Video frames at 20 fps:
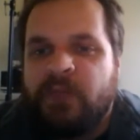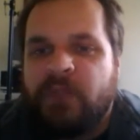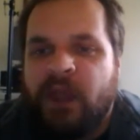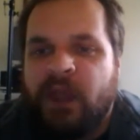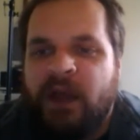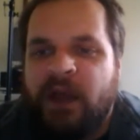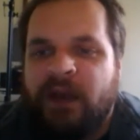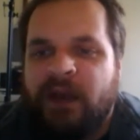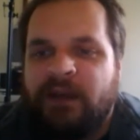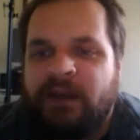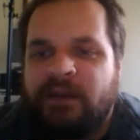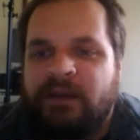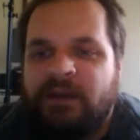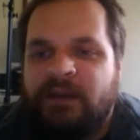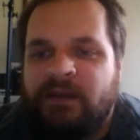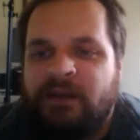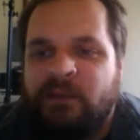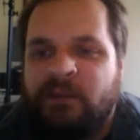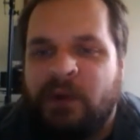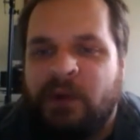
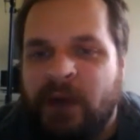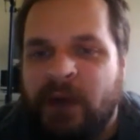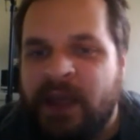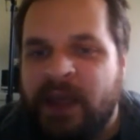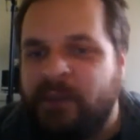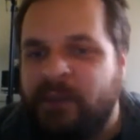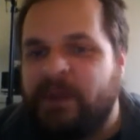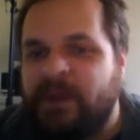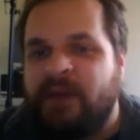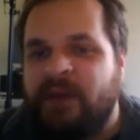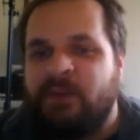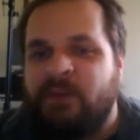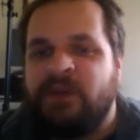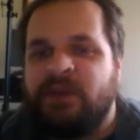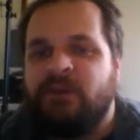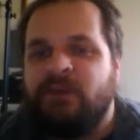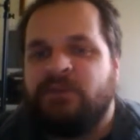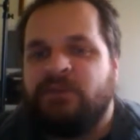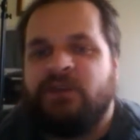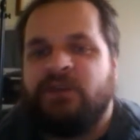Well, hey, we
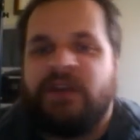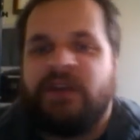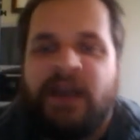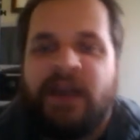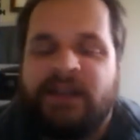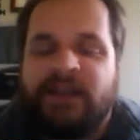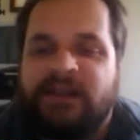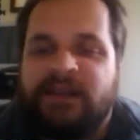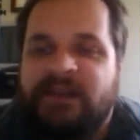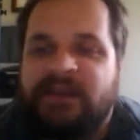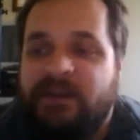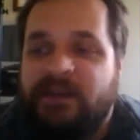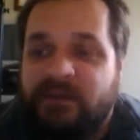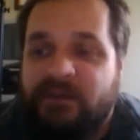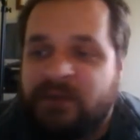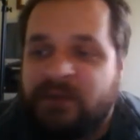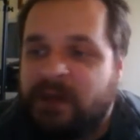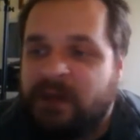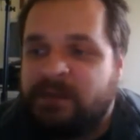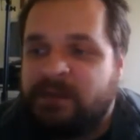used our tactics.
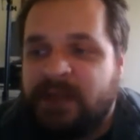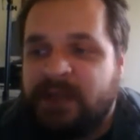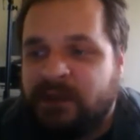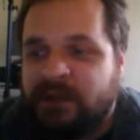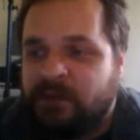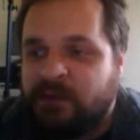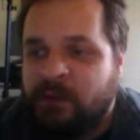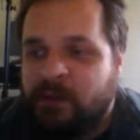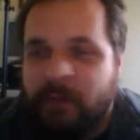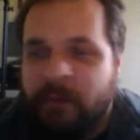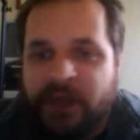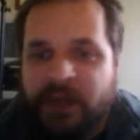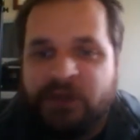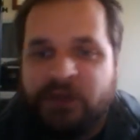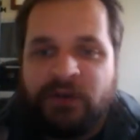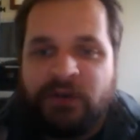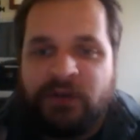If it comes down to a major